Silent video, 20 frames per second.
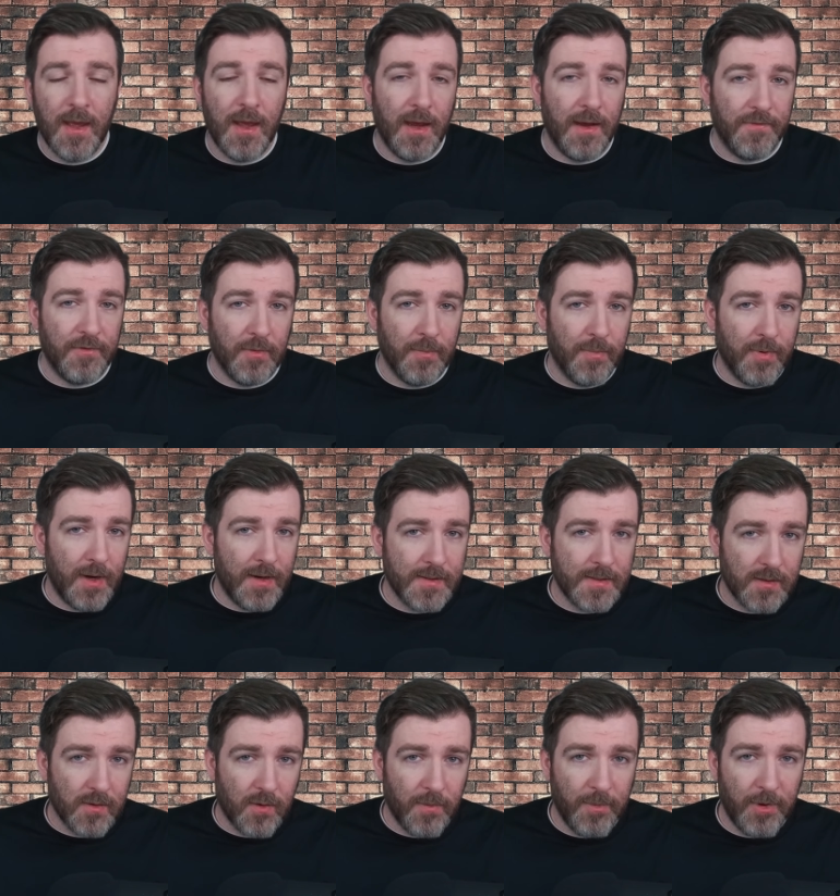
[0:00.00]
After
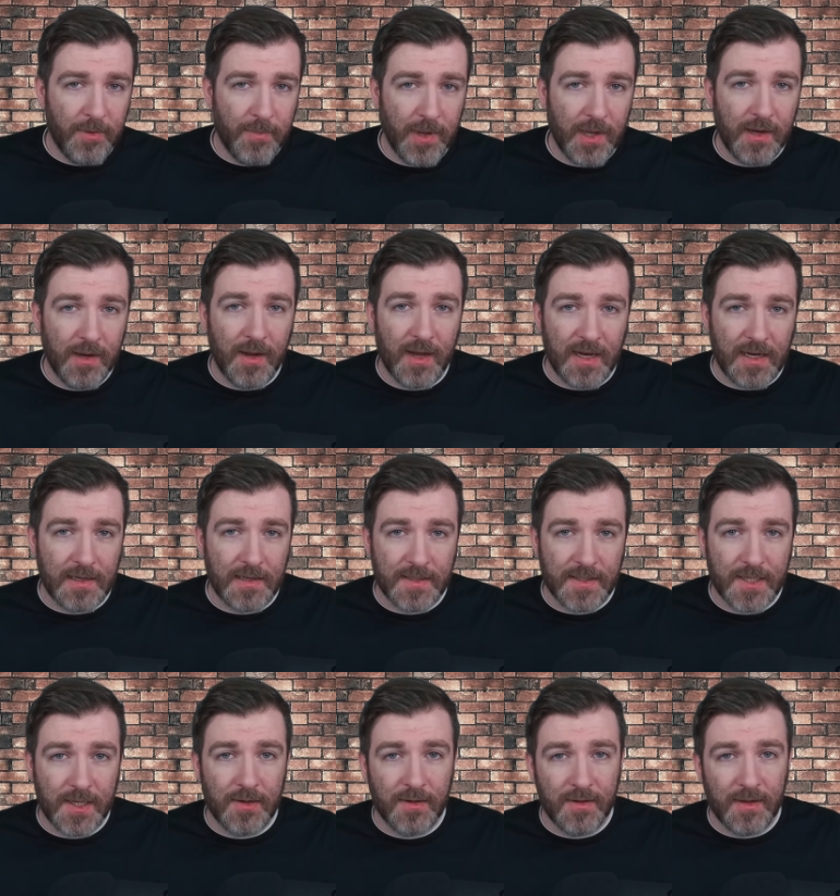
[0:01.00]
brainstorming a bit, I
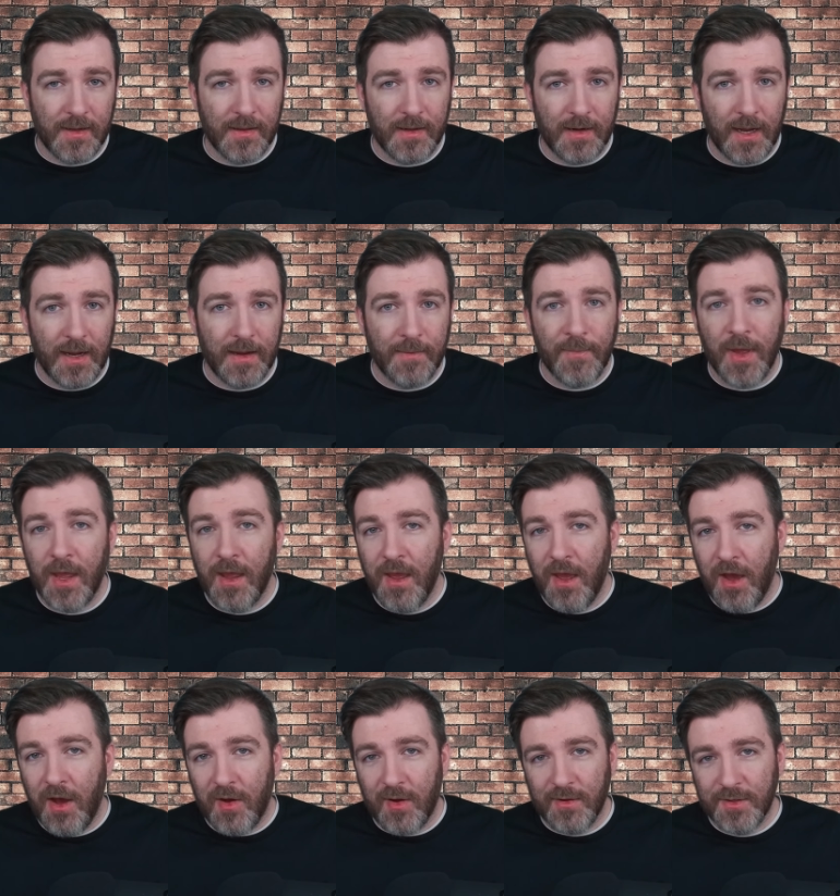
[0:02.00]
settled on the name
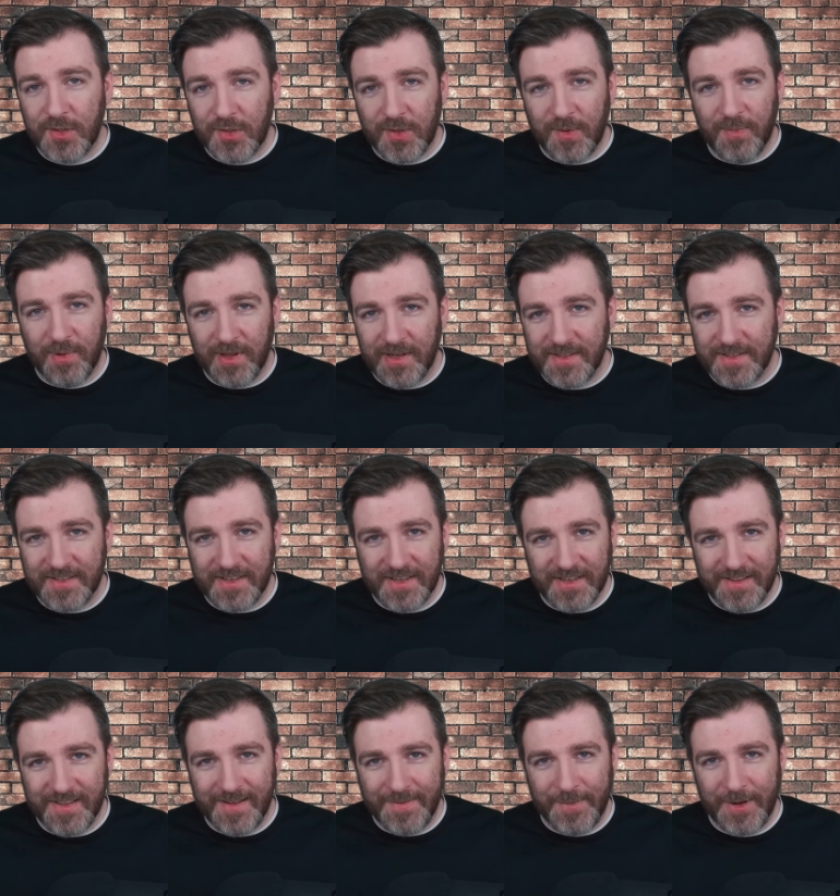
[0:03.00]
Ultra Plus
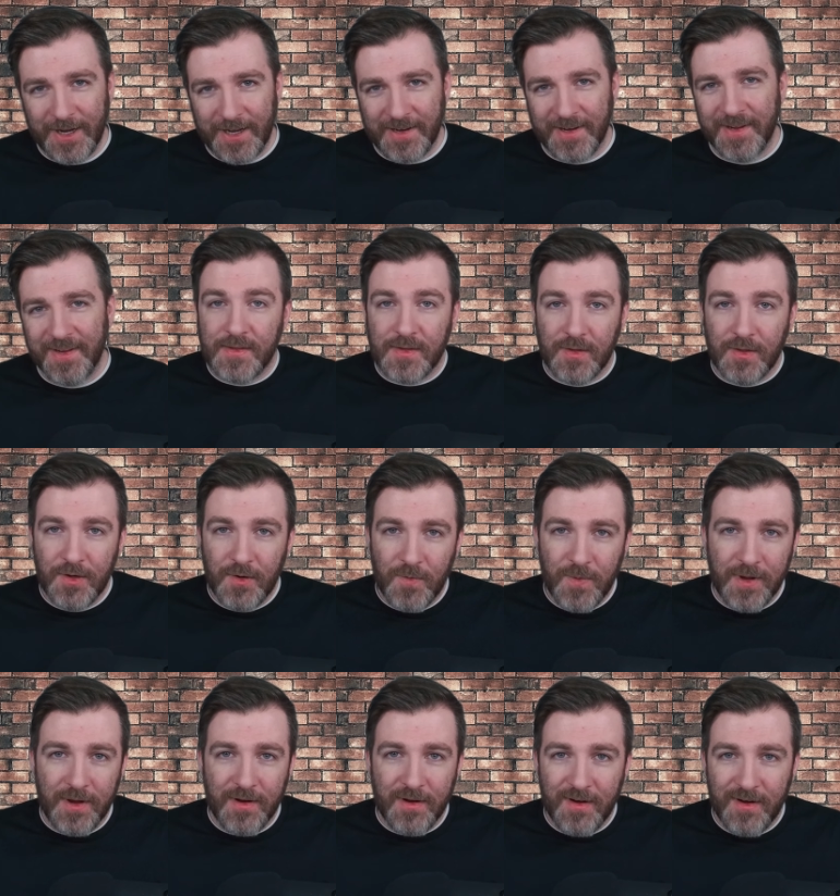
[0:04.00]
Unlimited. A little
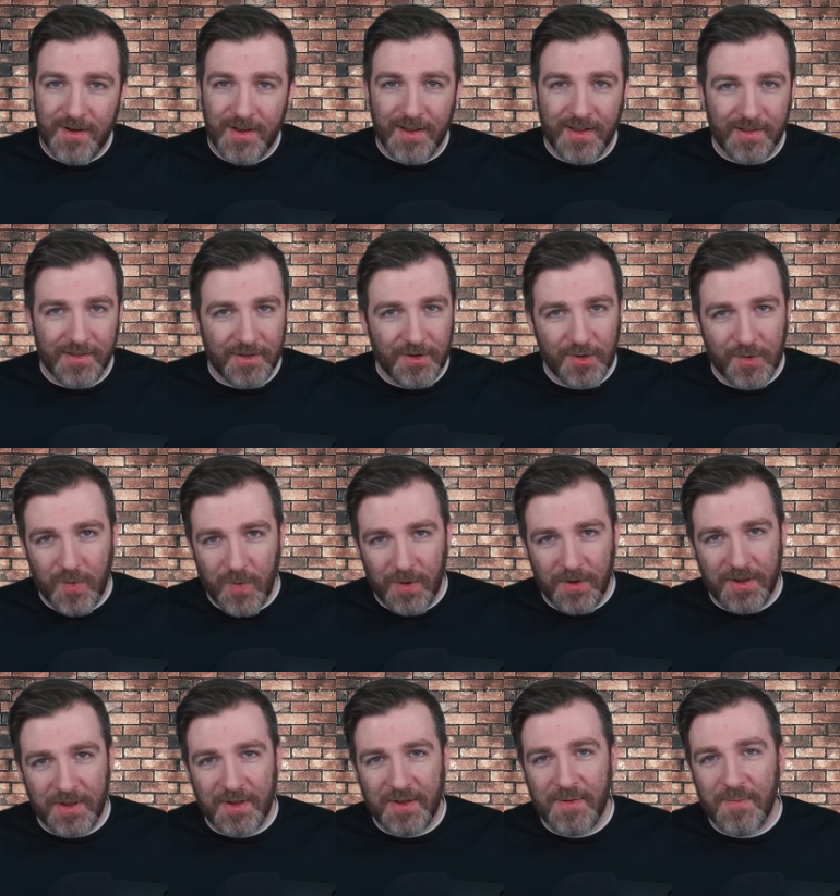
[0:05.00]
weird, a little
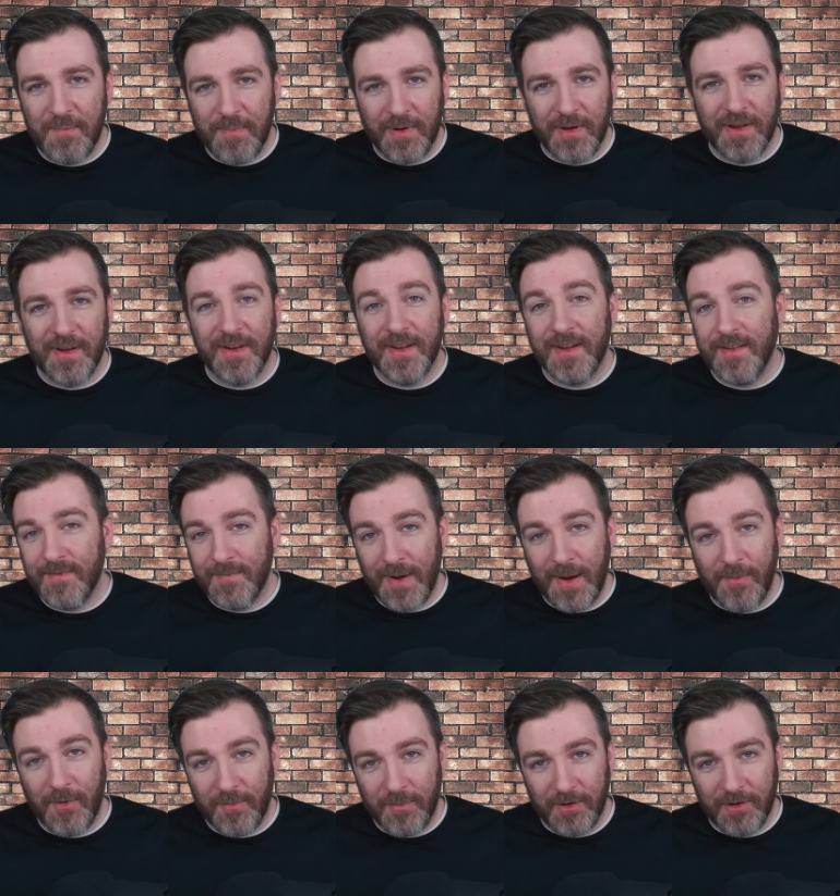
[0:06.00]
quirky, but it's
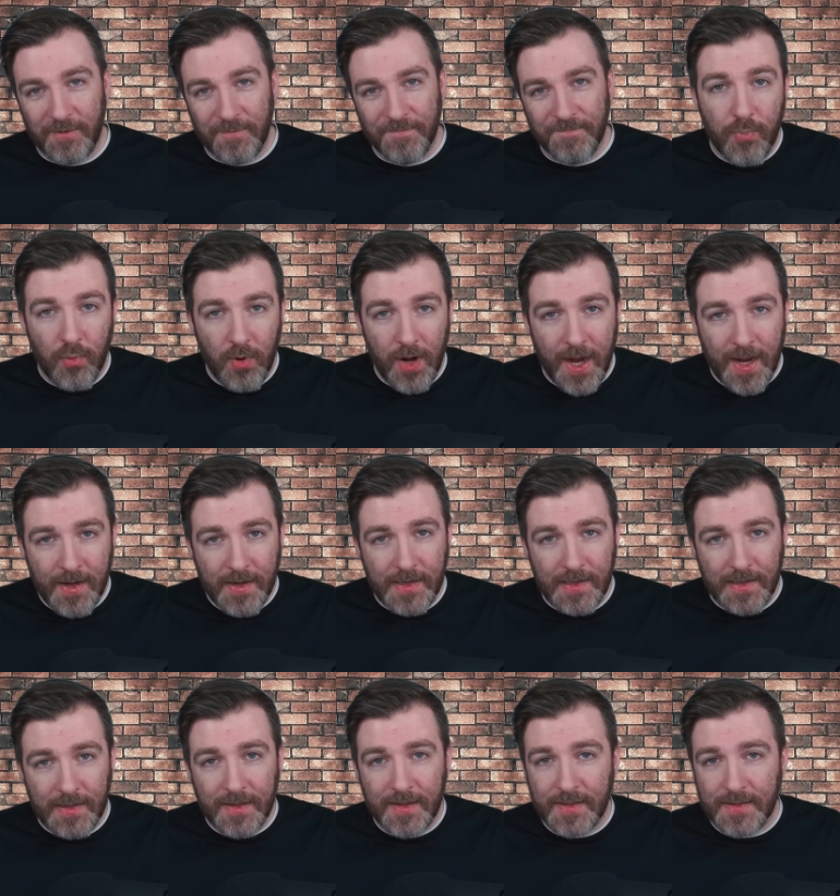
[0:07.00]
memorable.
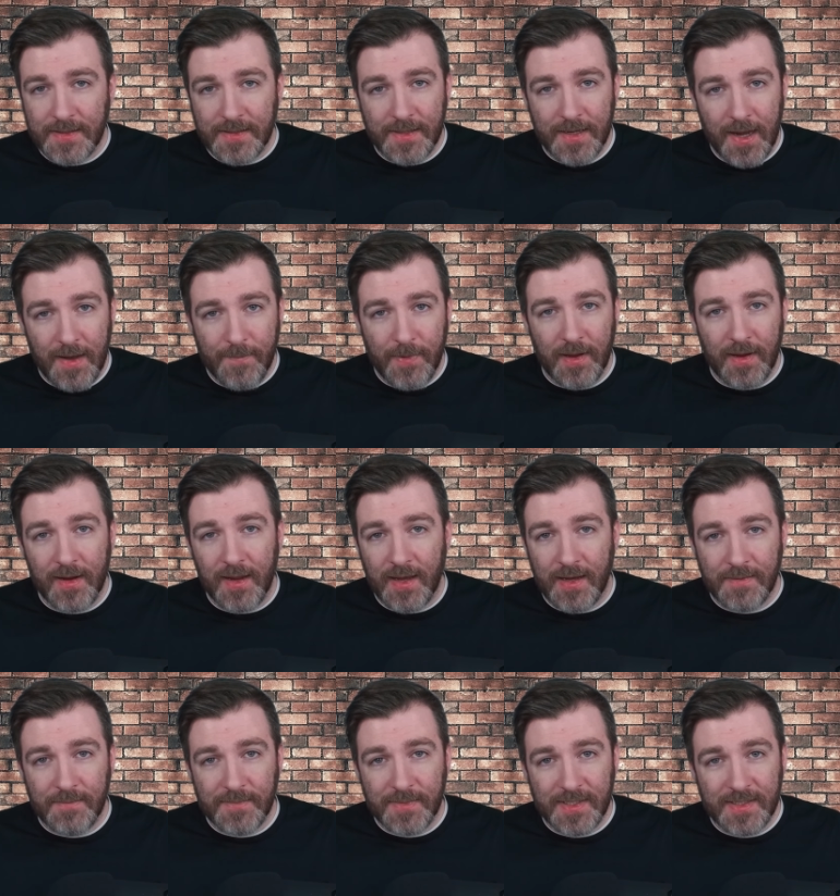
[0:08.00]
Branding is a topic
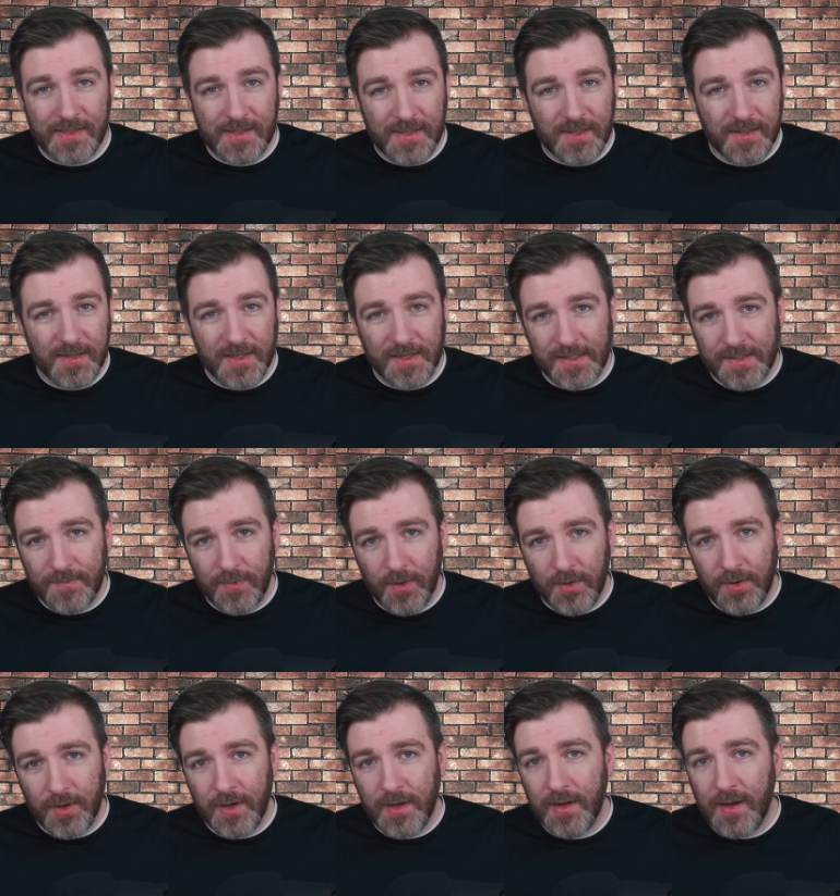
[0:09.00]
I'm still
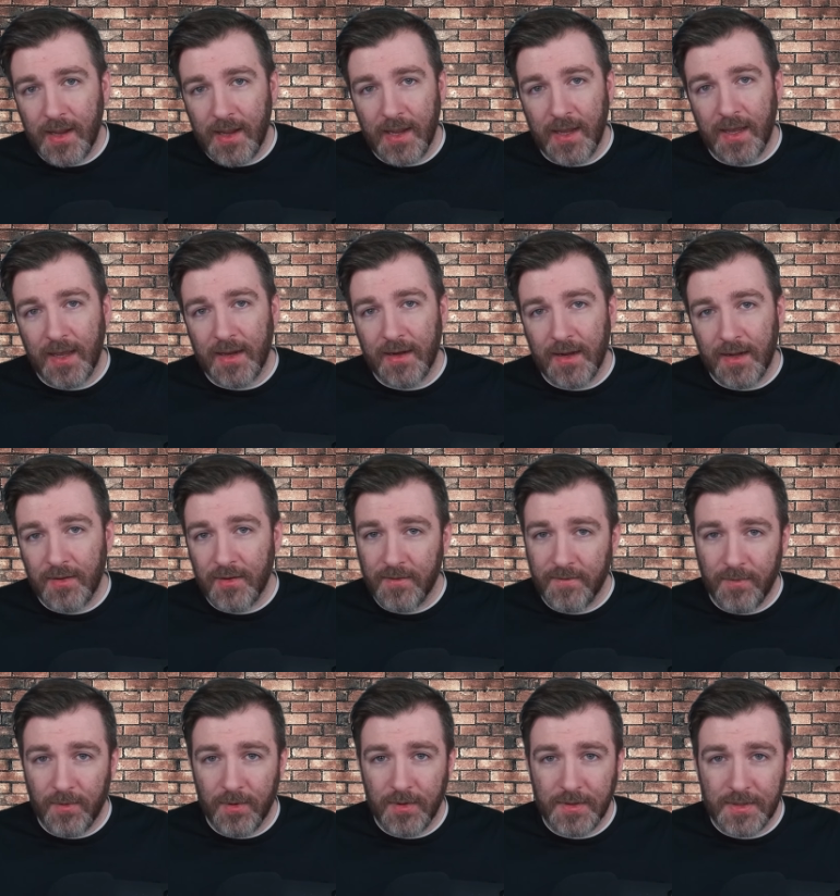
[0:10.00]
exploring, and I look
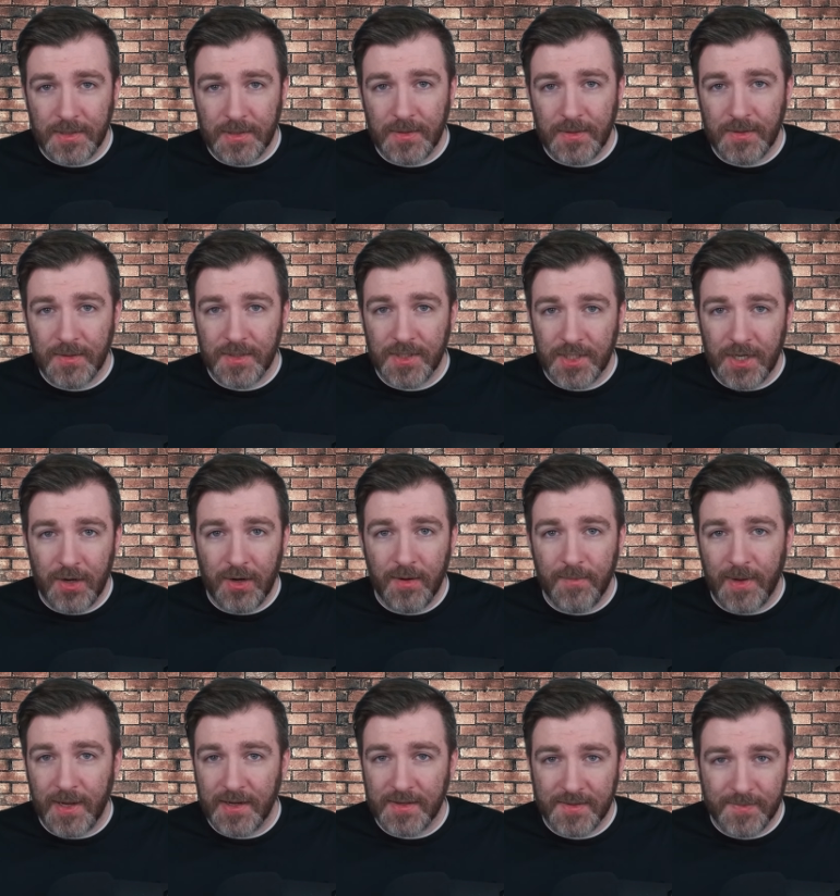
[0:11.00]
forward to sharing
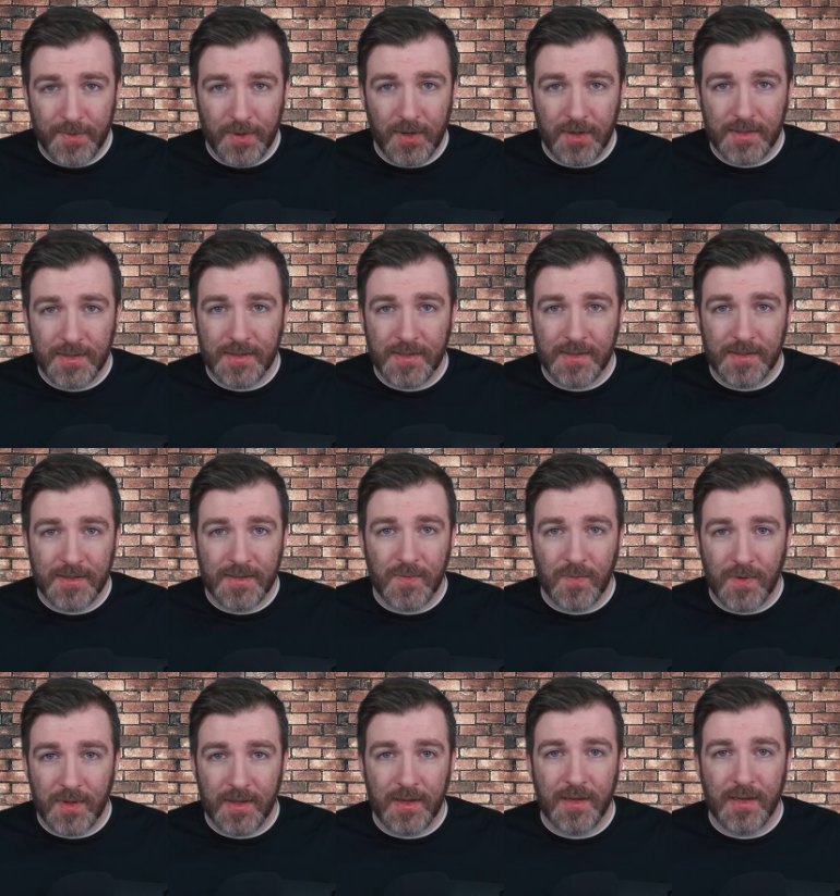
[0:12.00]
my experiences
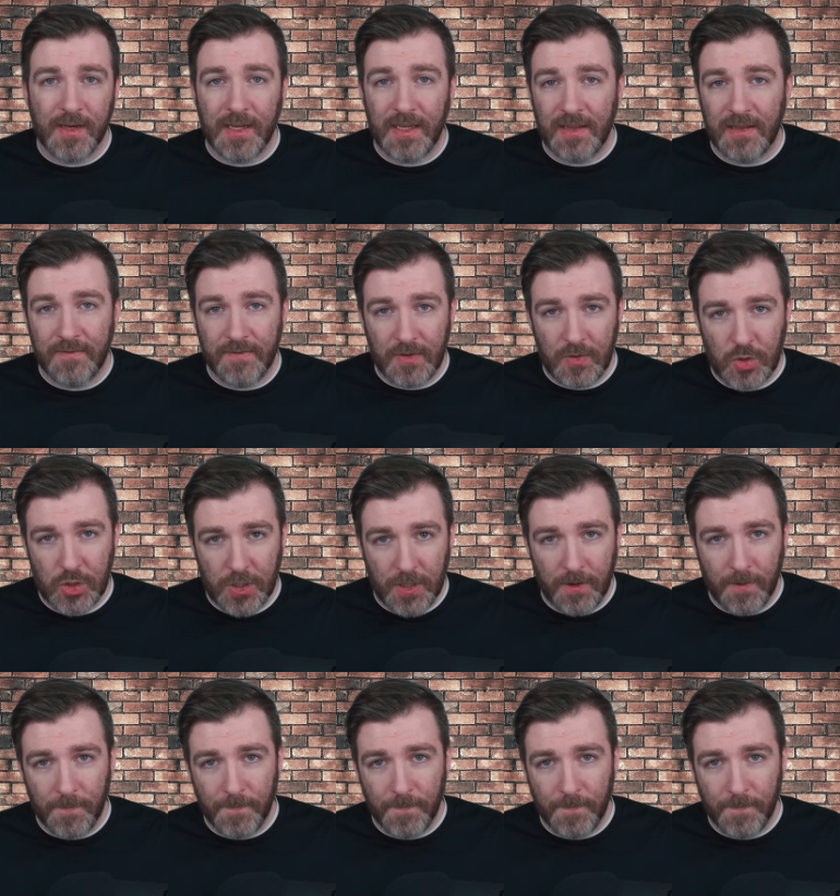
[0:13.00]
with it in the future.